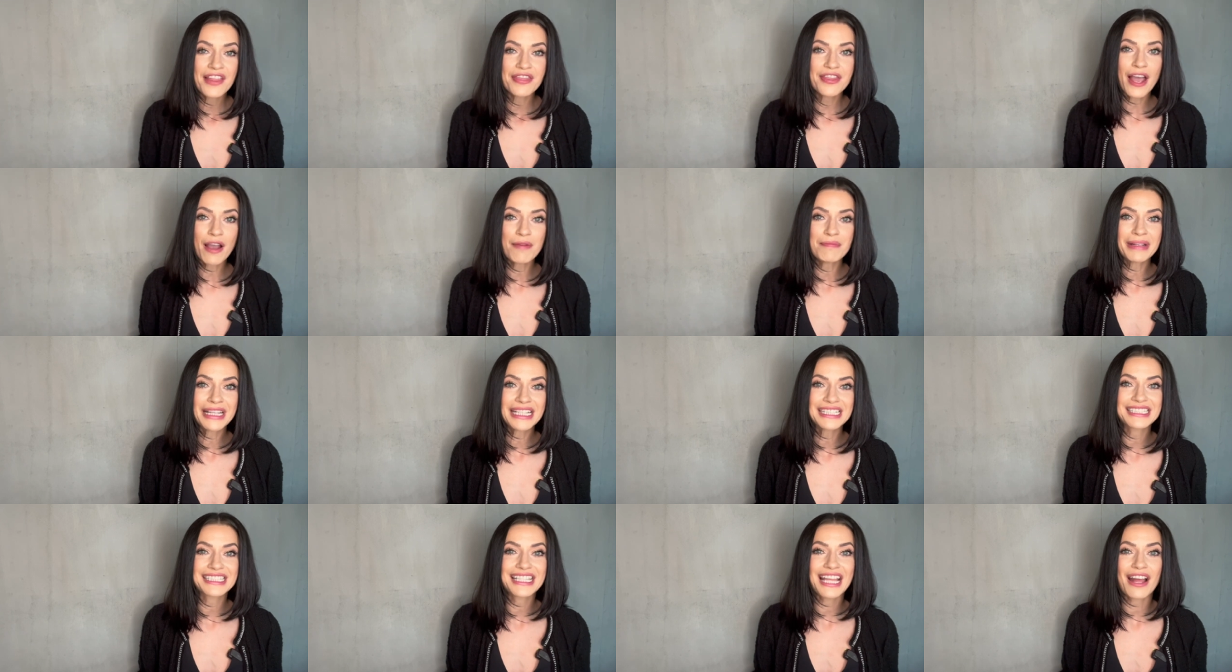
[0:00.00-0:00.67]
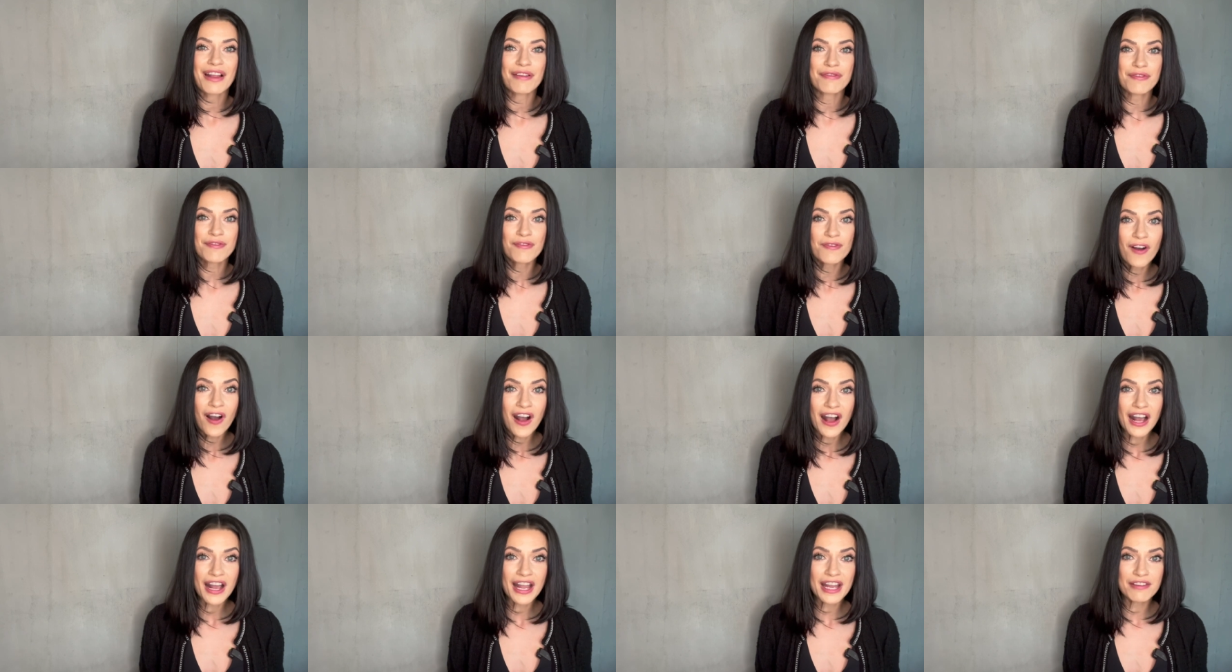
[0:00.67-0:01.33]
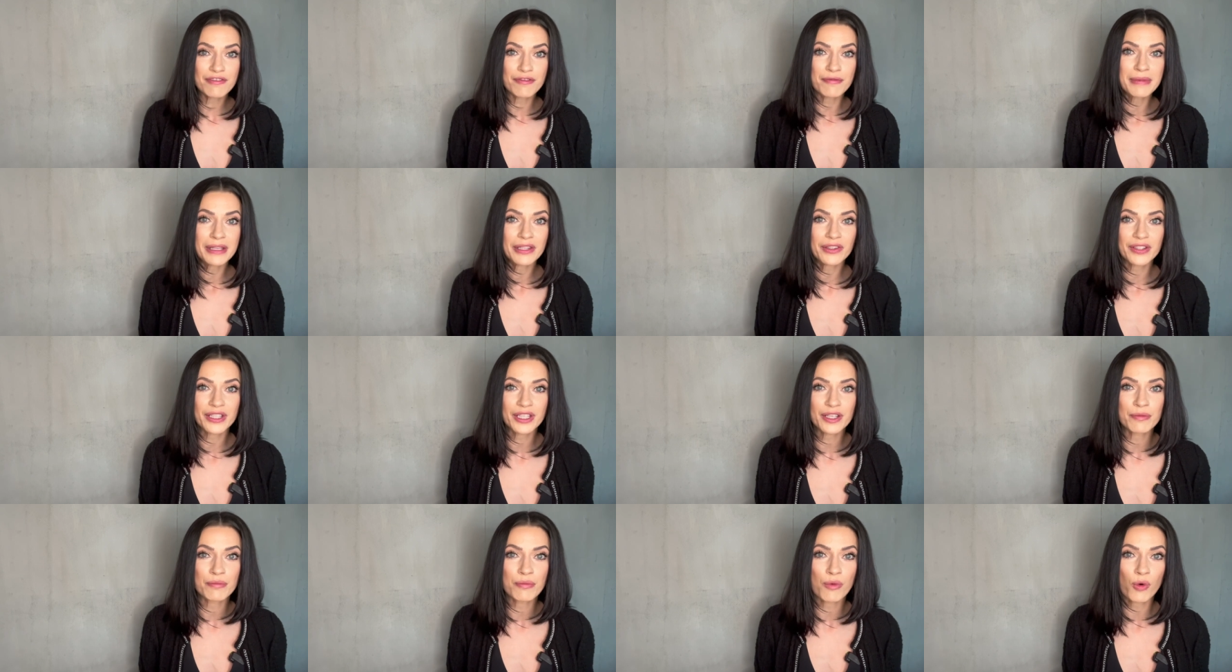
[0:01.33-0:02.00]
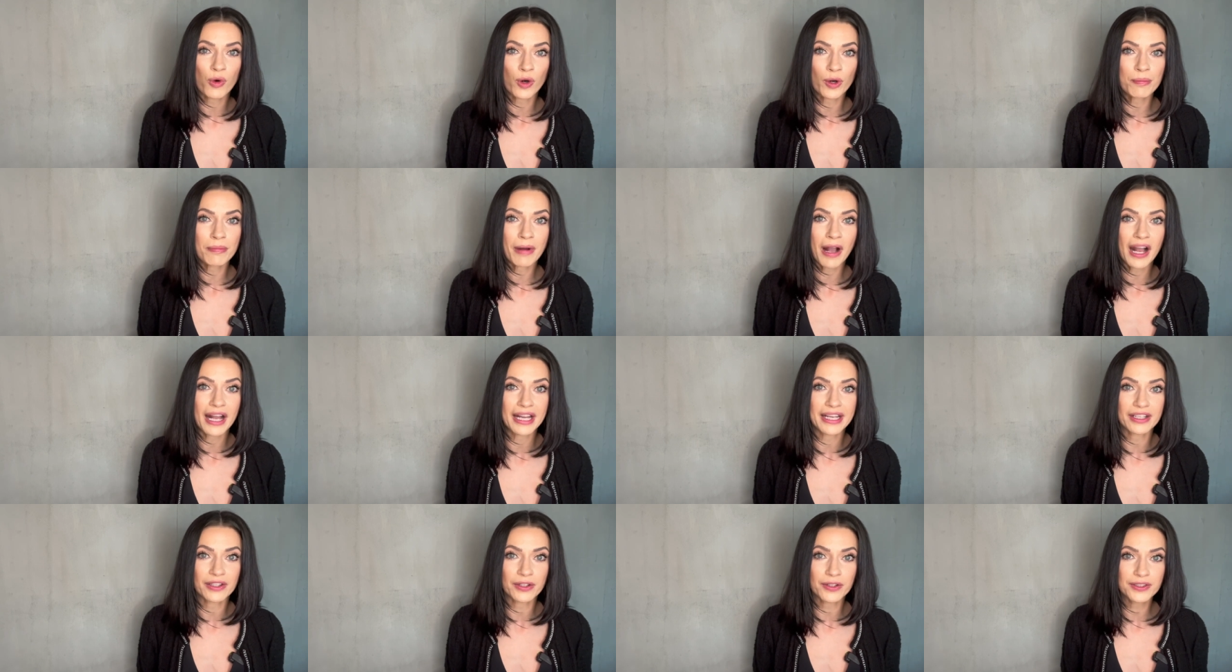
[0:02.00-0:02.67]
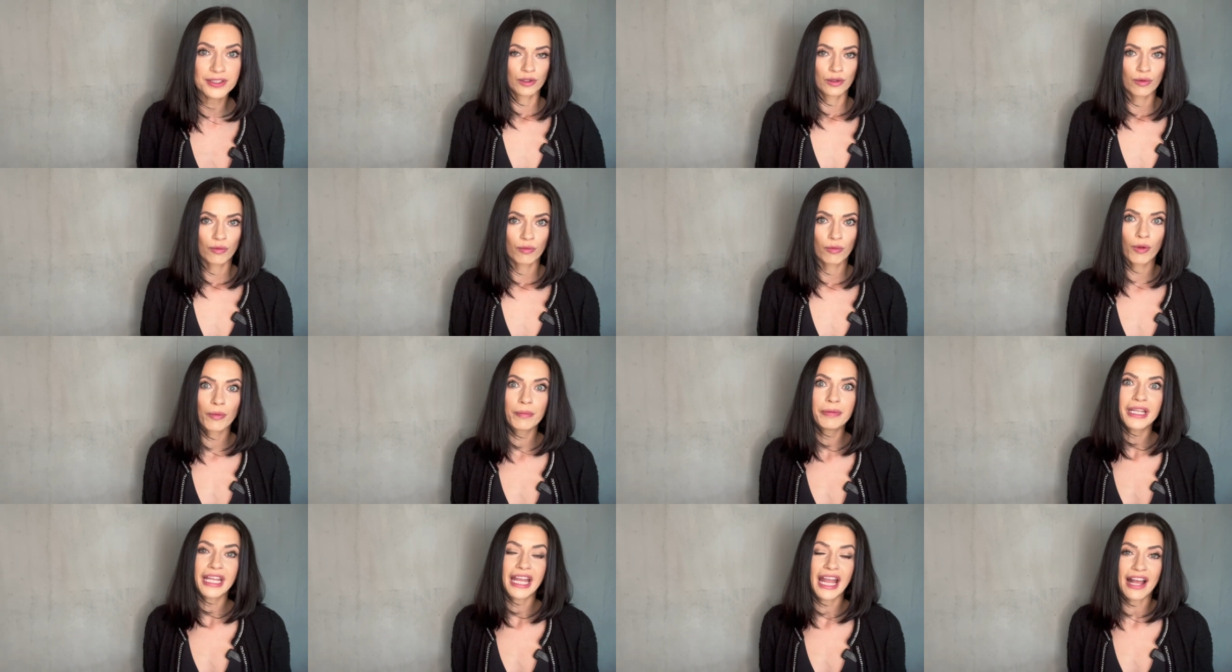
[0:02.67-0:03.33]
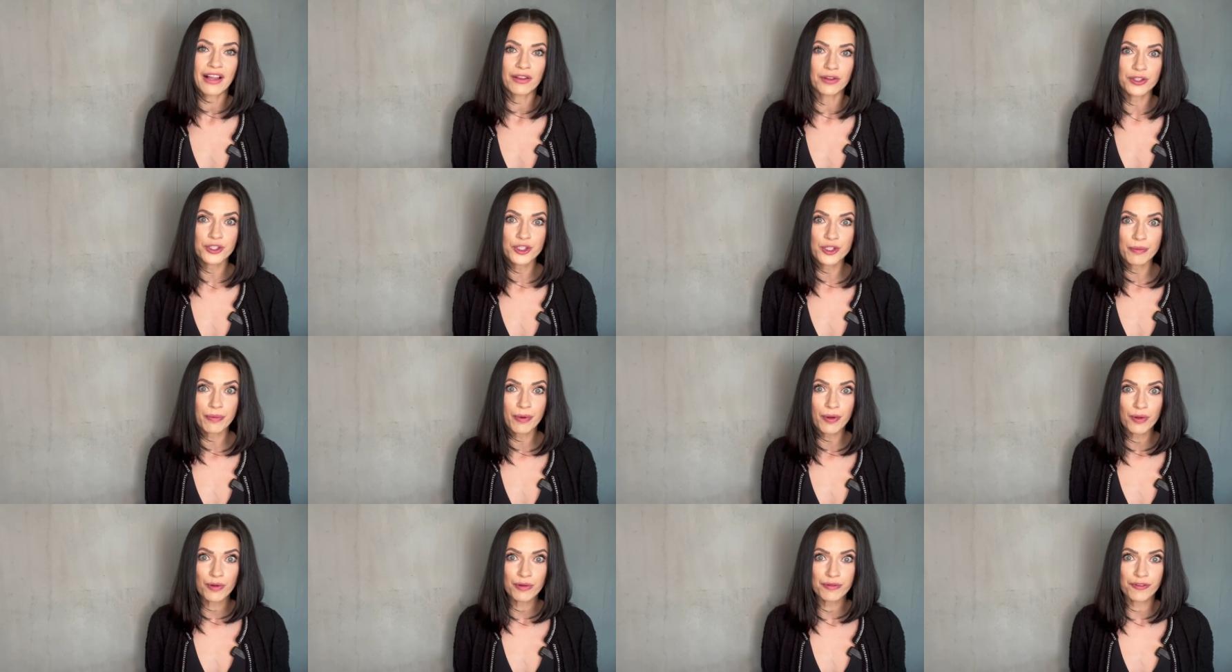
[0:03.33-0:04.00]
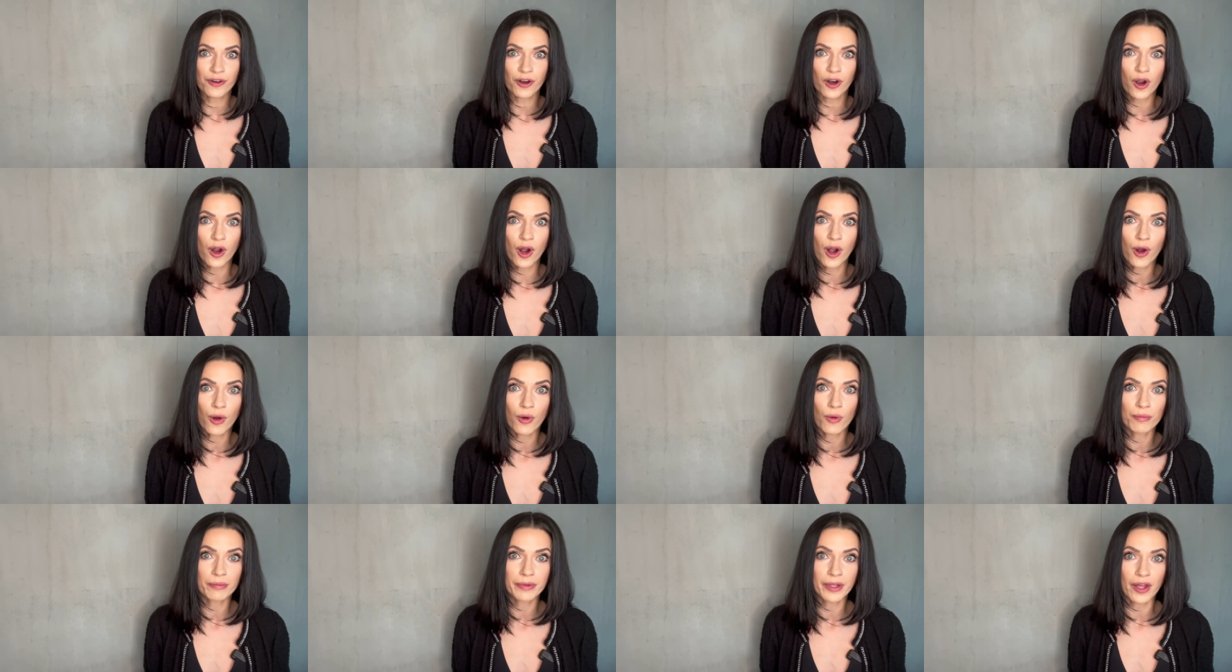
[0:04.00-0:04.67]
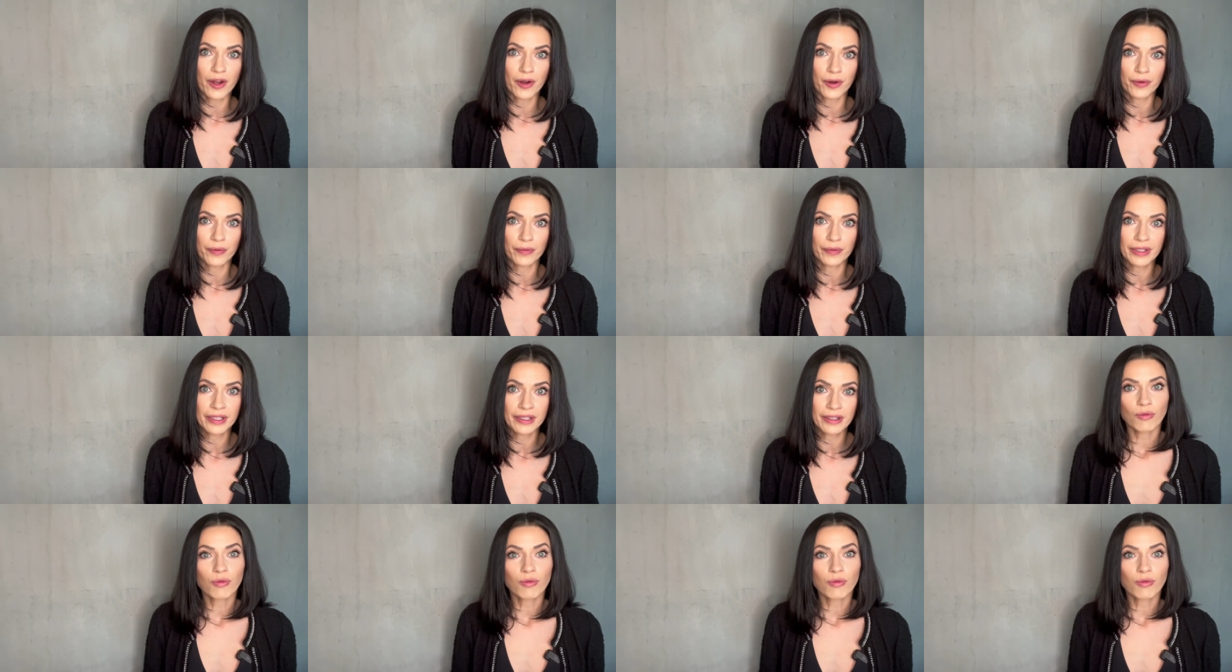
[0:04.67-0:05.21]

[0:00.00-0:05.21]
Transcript: that means that five million more buyers will be eligible for a home loan.